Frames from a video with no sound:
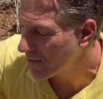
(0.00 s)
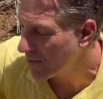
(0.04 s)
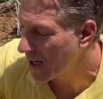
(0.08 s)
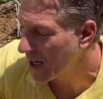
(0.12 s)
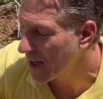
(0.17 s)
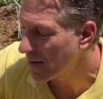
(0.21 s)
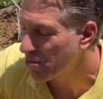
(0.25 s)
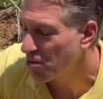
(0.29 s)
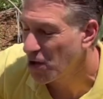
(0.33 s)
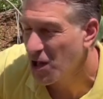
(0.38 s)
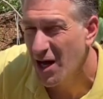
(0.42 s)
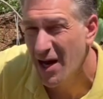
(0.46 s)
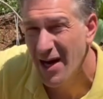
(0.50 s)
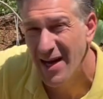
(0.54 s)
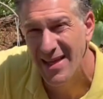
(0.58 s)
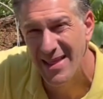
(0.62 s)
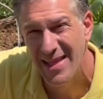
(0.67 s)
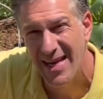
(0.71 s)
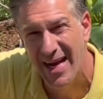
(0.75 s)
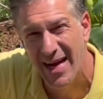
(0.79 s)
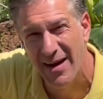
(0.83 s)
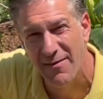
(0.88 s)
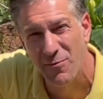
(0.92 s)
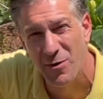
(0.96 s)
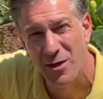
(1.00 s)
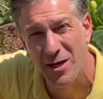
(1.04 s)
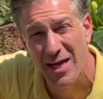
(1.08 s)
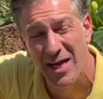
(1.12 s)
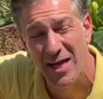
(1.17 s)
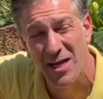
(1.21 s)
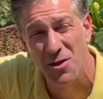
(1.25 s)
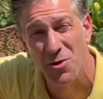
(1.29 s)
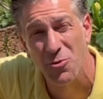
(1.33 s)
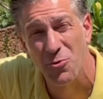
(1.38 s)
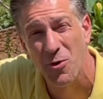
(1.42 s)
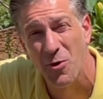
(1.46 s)
by applying the IV
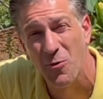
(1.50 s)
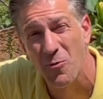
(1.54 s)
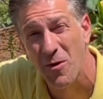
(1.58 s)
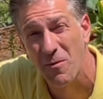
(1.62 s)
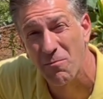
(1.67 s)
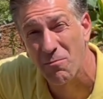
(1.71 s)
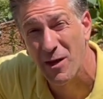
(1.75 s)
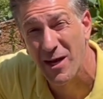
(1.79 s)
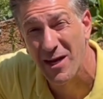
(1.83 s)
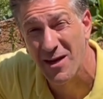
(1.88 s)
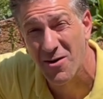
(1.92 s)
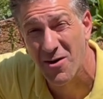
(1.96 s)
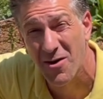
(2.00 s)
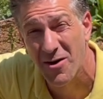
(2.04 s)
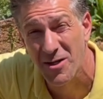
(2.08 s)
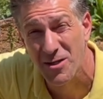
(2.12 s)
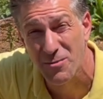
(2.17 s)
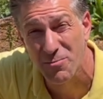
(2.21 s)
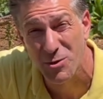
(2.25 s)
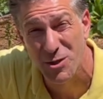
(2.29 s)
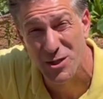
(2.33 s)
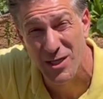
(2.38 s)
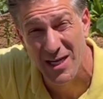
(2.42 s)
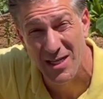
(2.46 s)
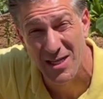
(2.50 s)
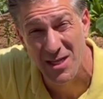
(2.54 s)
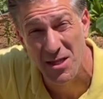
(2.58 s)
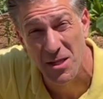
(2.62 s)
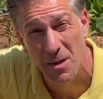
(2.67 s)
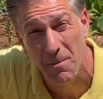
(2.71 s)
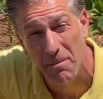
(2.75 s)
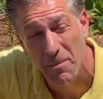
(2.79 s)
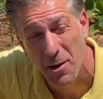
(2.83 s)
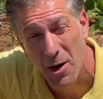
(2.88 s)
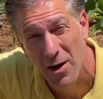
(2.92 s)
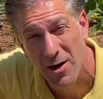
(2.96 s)
Organic 3-in-1 plant guard is protecting the
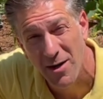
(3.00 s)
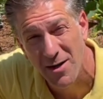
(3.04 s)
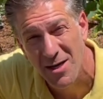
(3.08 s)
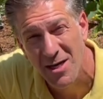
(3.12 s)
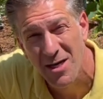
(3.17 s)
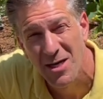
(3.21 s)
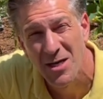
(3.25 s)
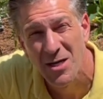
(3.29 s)
bark,